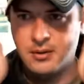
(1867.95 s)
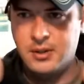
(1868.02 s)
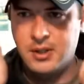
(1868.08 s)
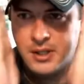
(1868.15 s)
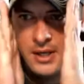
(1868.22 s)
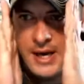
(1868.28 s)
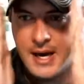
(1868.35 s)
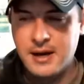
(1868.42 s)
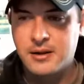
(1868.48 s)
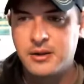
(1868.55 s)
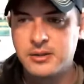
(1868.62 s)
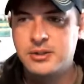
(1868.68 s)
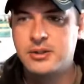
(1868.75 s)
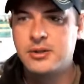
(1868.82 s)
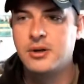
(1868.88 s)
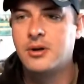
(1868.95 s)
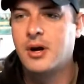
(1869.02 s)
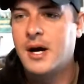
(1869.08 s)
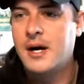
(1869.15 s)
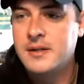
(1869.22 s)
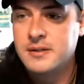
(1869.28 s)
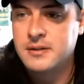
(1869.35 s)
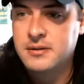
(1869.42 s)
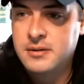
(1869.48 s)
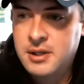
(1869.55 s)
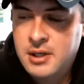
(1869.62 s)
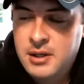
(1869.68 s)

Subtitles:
get the hat closer to your eyes. And